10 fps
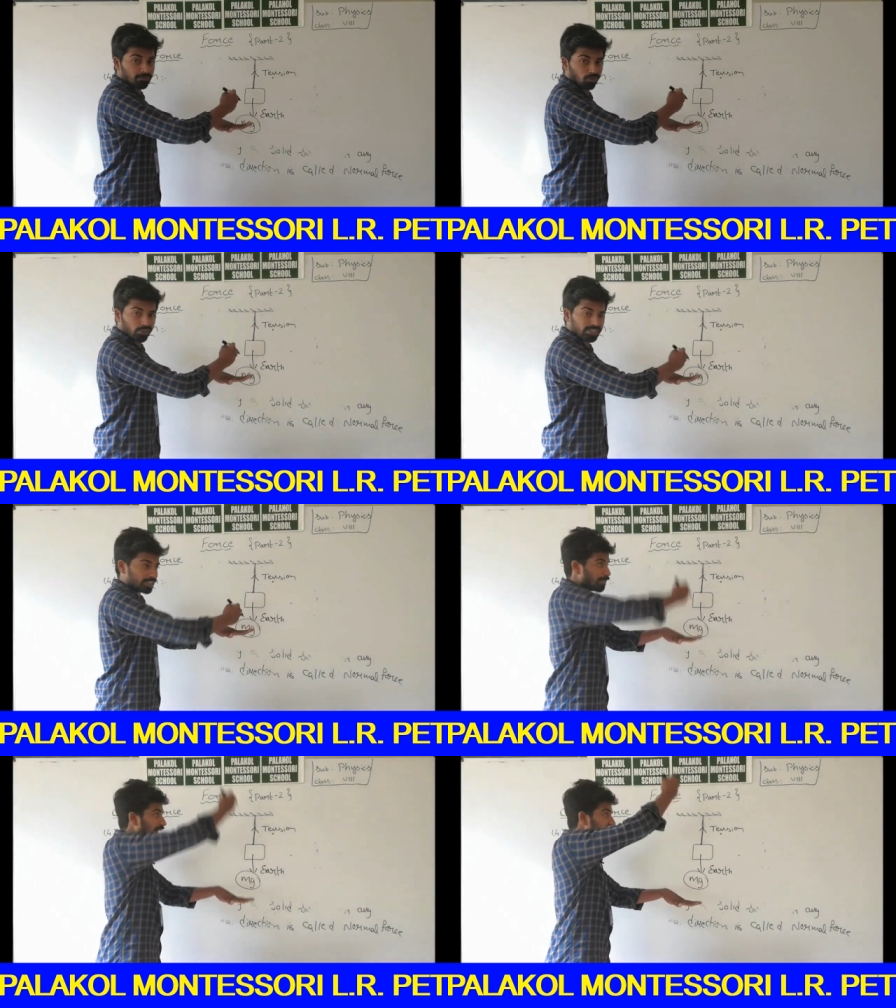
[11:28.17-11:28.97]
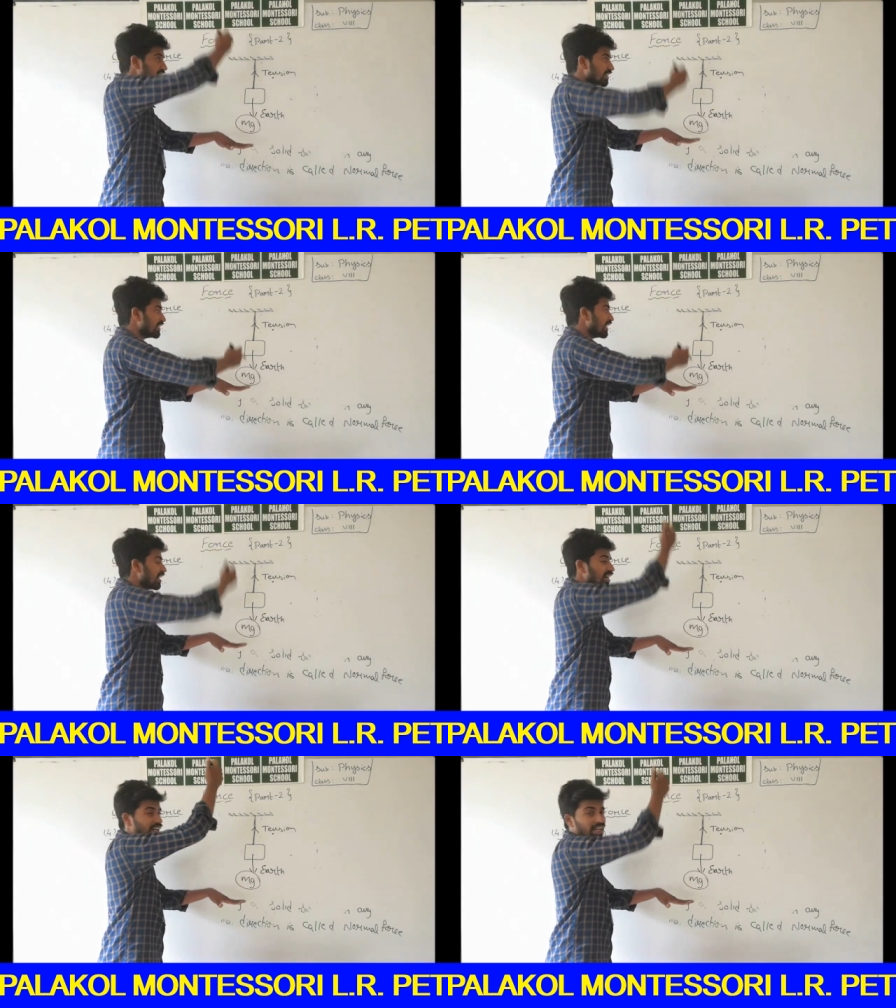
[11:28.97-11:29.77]
force is balancing in
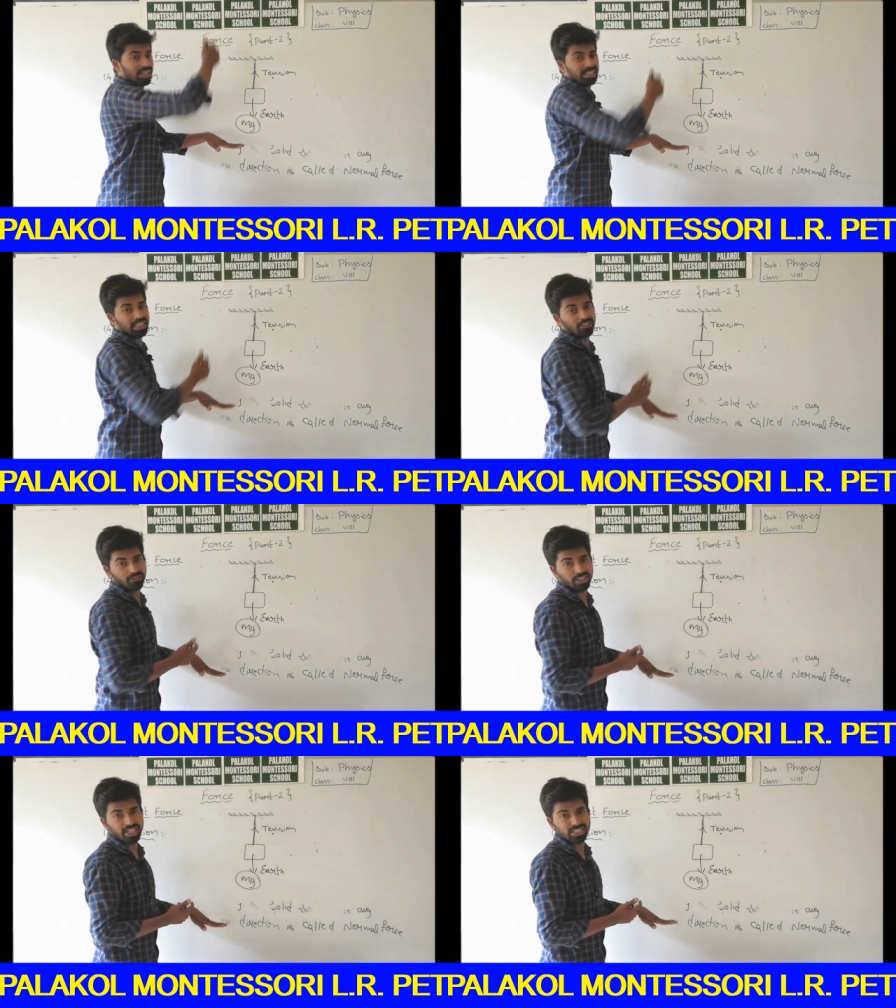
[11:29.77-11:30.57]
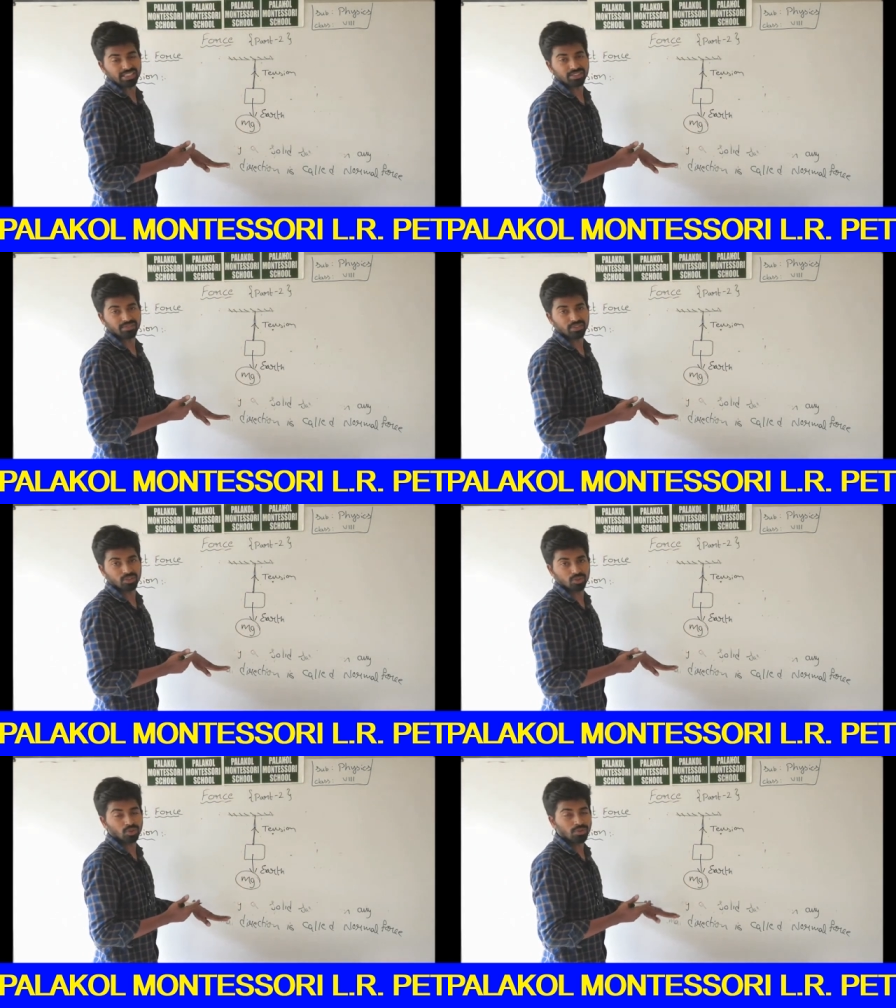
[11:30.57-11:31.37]
the upward direction.
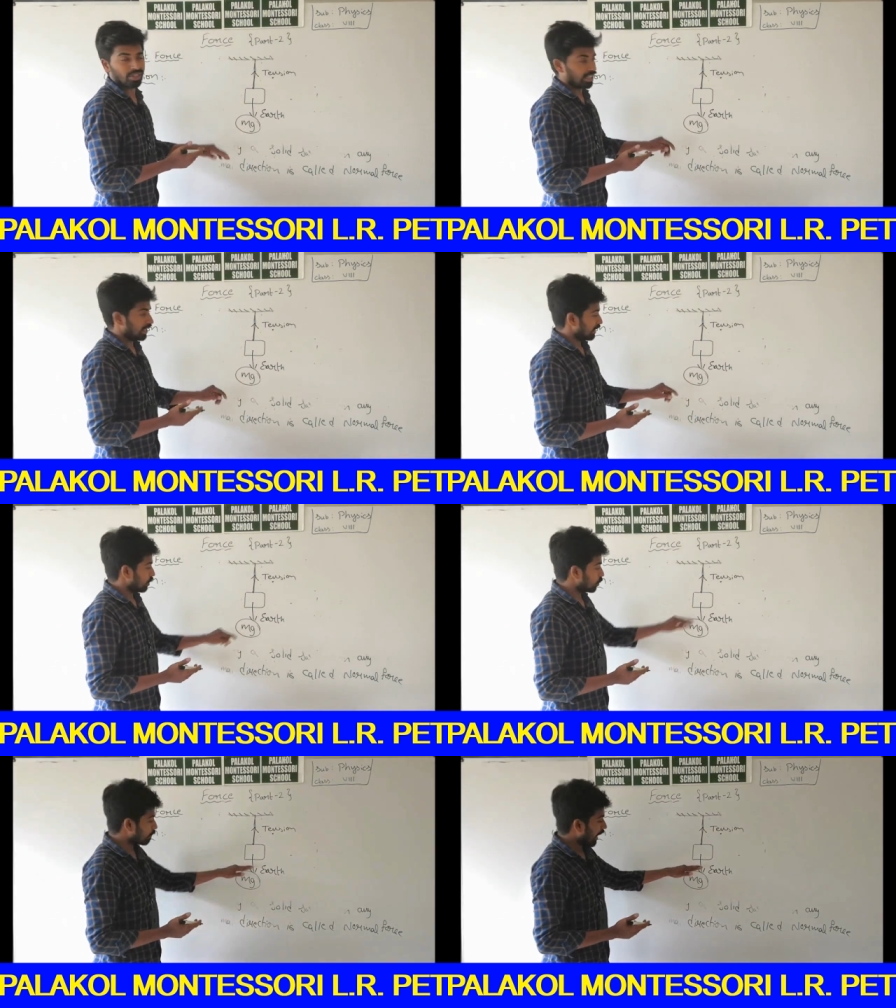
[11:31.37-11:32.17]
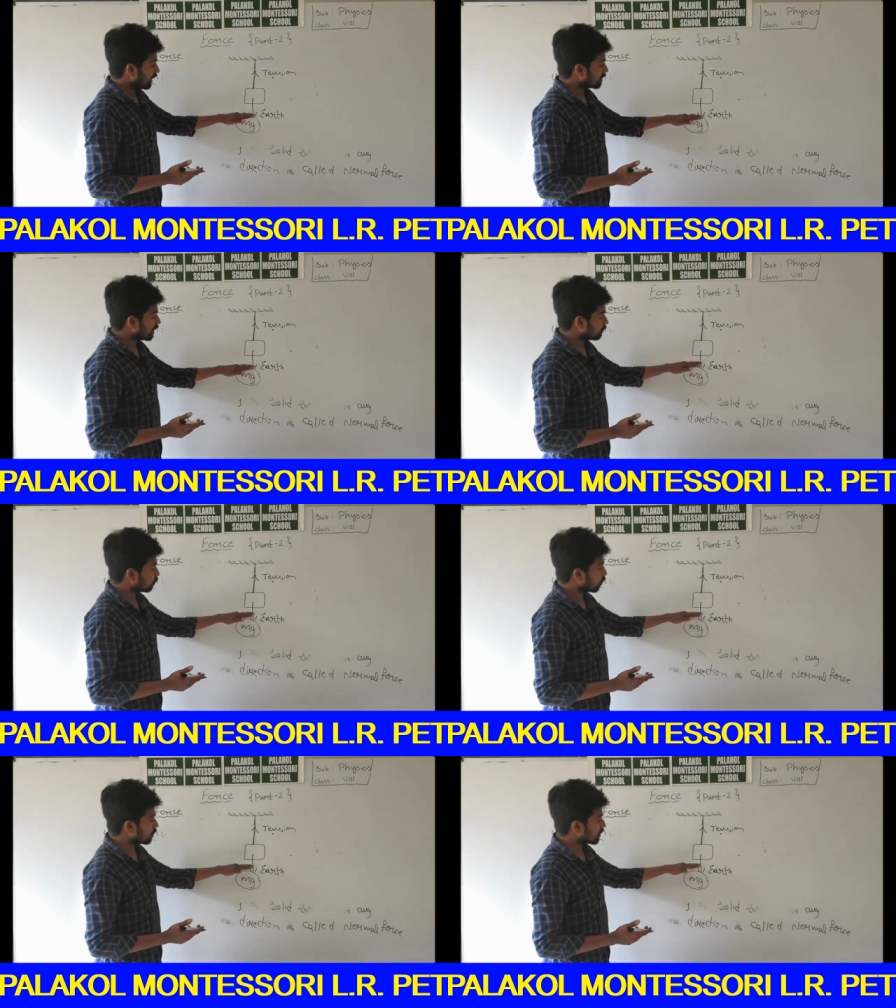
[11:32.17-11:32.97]
So, to balance that
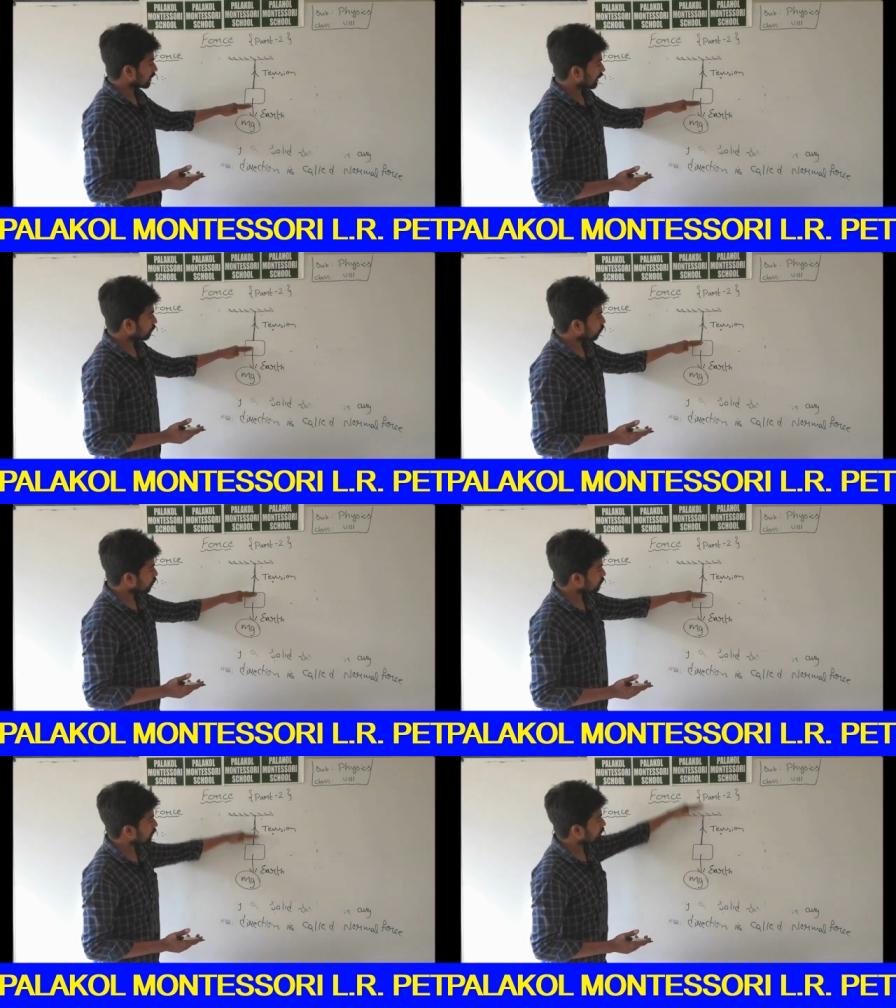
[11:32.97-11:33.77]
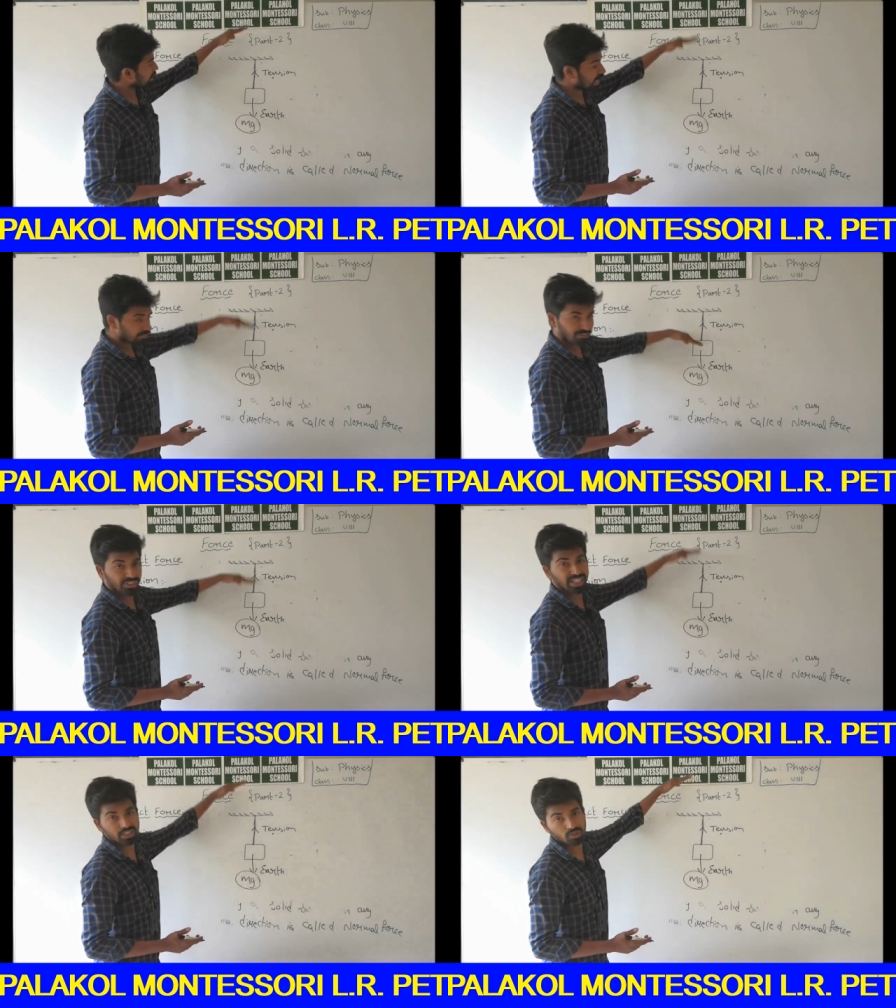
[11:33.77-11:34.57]
force, the force will be in the upward
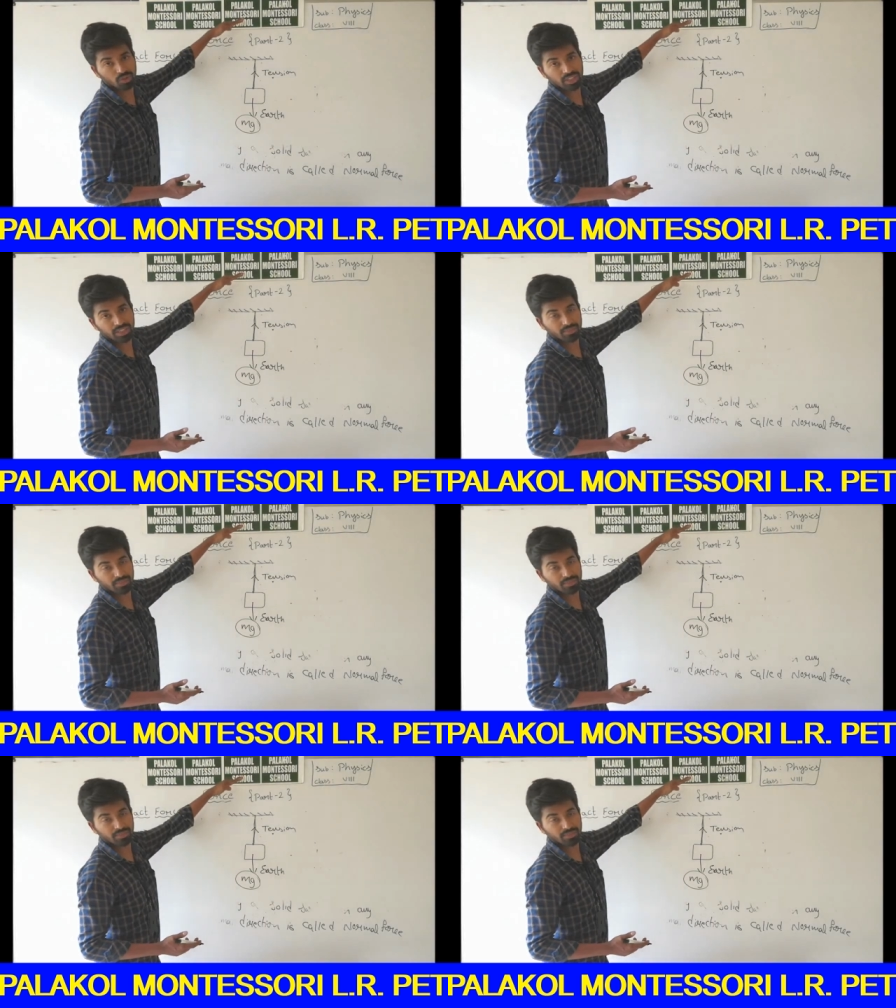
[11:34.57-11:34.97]
direction only.